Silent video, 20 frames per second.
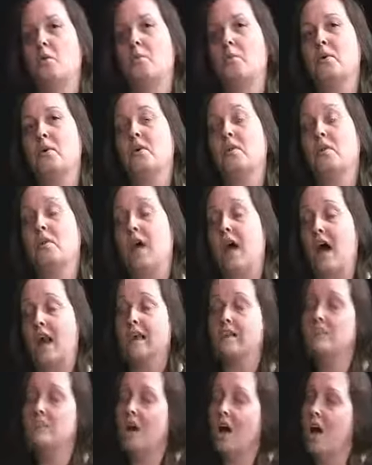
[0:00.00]
But a
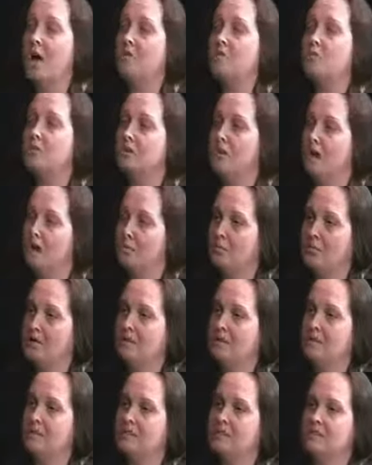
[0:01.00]
lot of times with
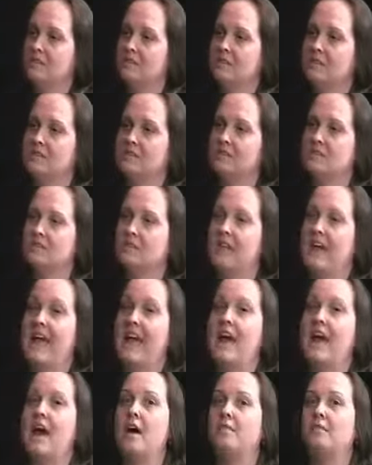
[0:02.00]
diabetes, it's
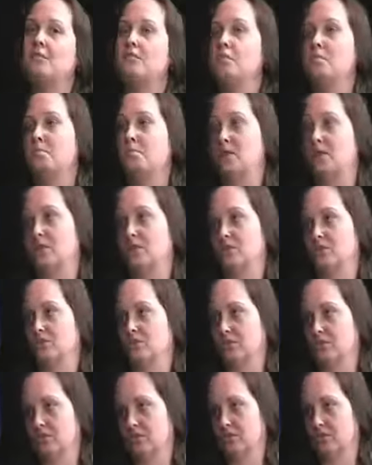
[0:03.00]
the after meal
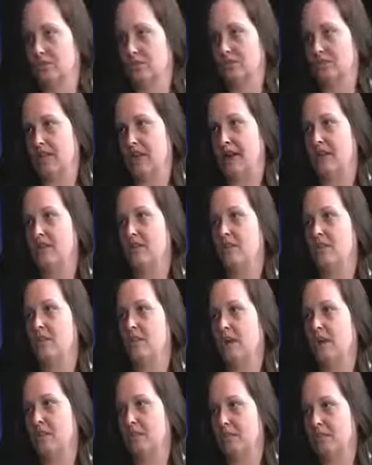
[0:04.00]
sugars that
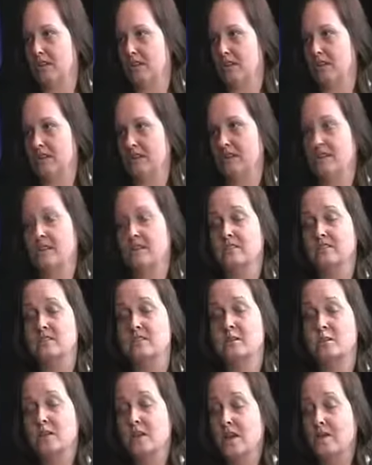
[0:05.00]
are elevated. And
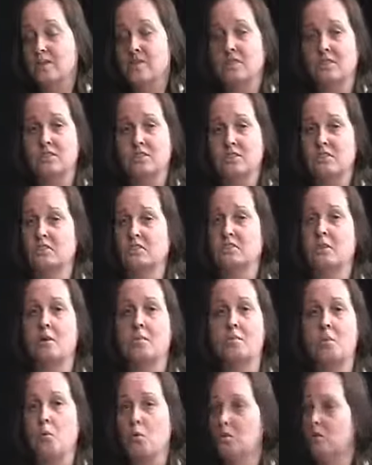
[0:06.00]
sometimes that's just
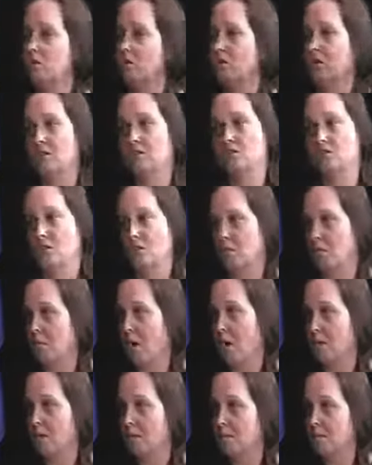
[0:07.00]
a portion control
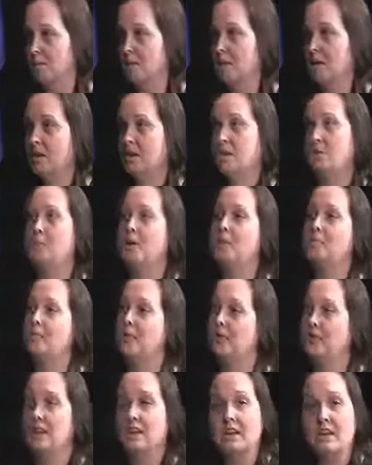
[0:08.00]
problem. You might
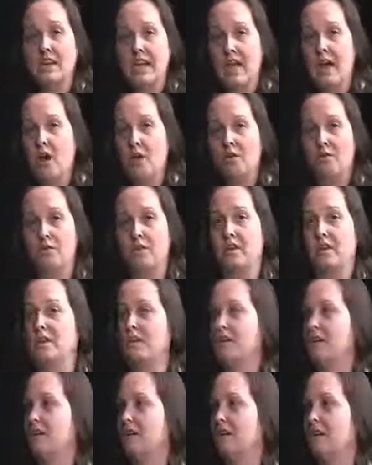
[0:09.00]
be eating
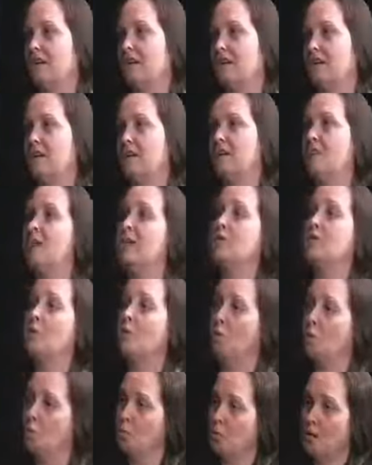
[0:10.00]
healthy and eating like the
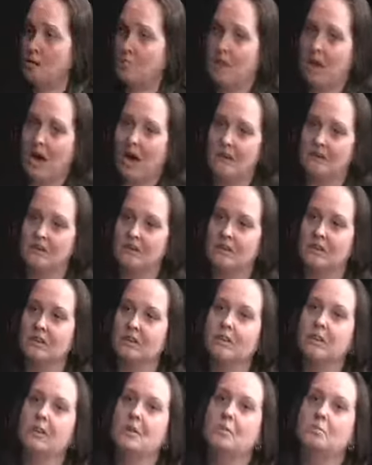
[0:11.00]
whole wheat
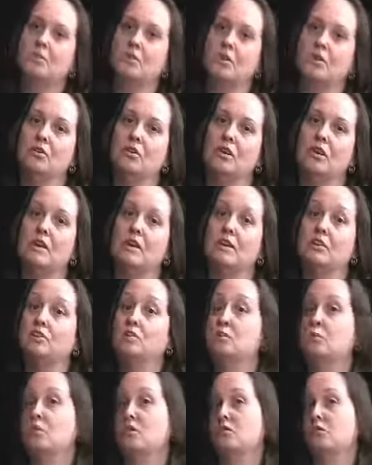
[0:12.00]
pasta, but you're eating
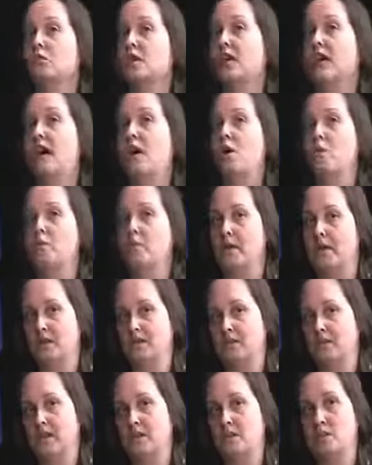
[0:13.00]
2 or 3
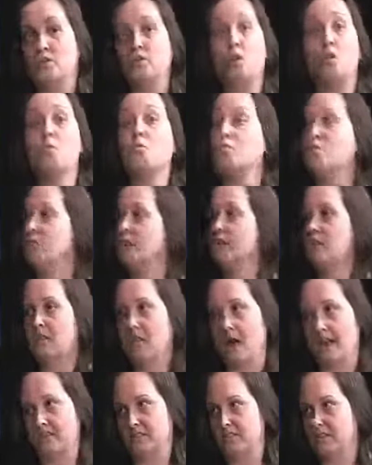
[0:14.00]
helpings and you don't
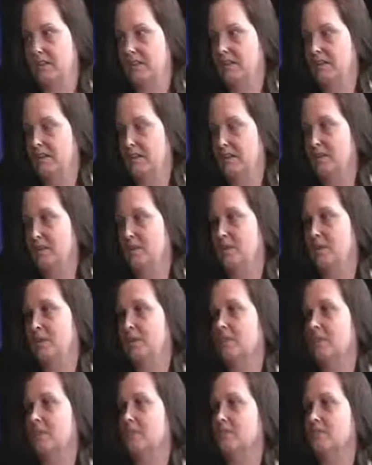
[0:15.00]
realize it.
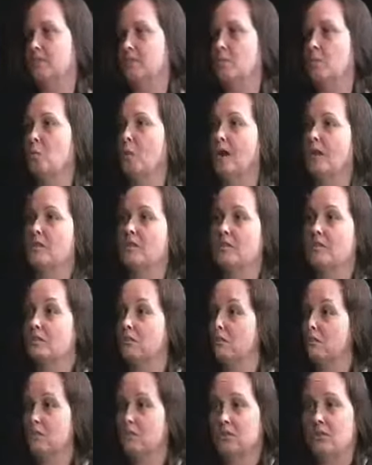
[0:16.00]
Because the way that
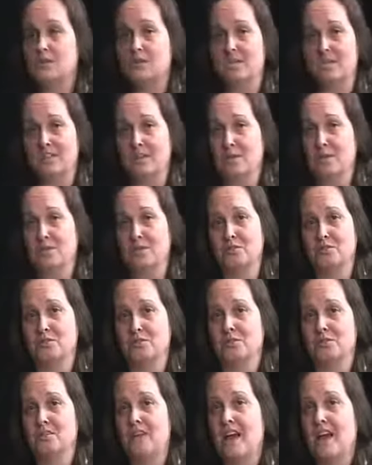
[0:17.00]
the nutrition labels
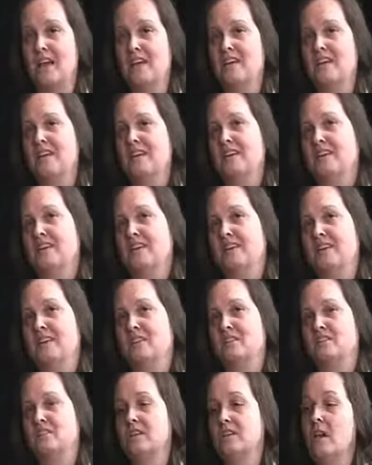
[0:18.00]
are set,
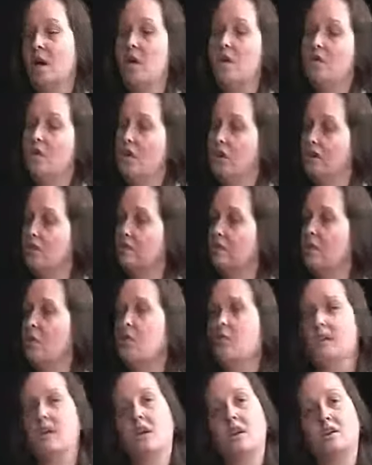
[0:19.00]
they just say, oh, look, it's
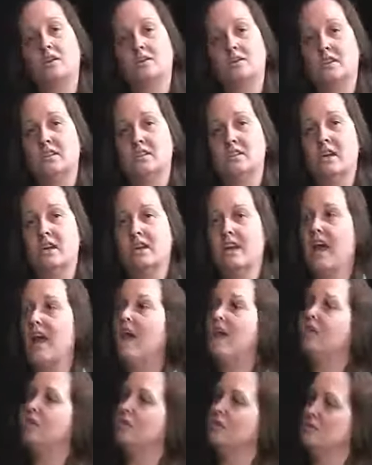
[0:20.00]
only 110
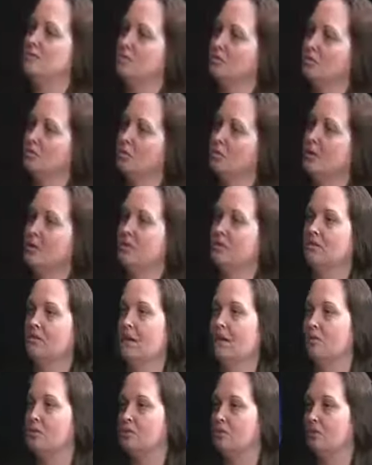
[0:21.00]
calories or 20
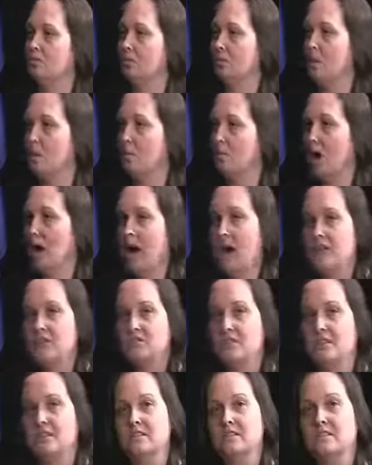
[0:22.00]
grams of
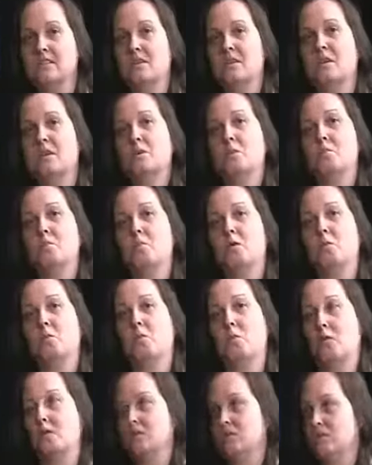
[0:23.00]
carbohydrates. But
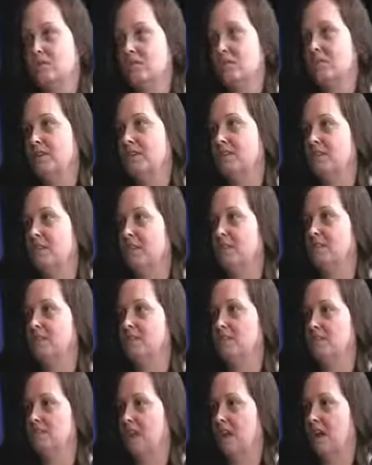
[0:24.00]
one serving size
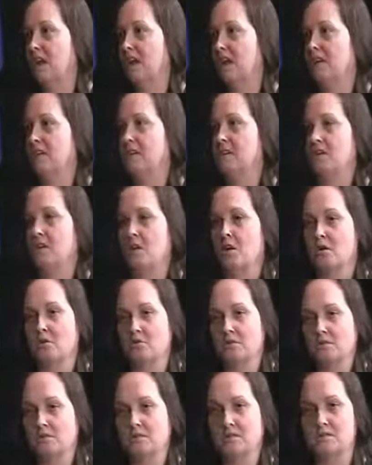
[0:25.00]
is like,
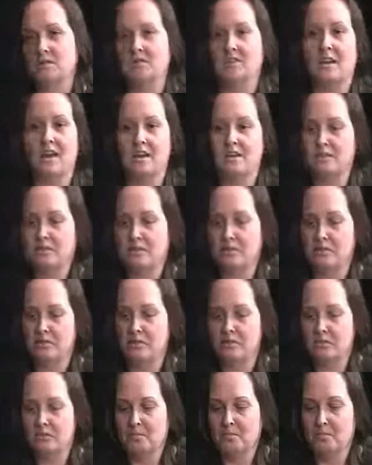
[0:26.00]
the size
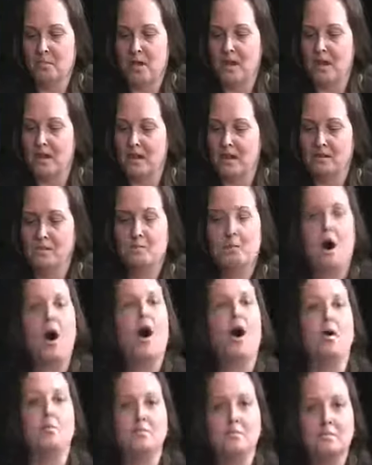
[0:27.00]
of my
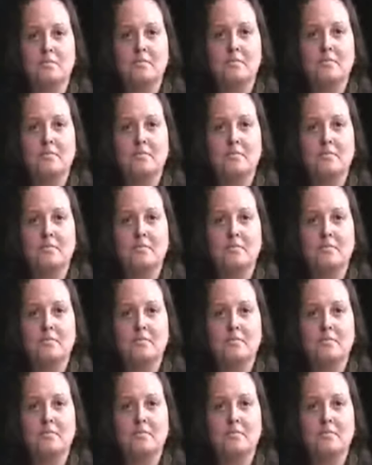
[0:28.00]
palm.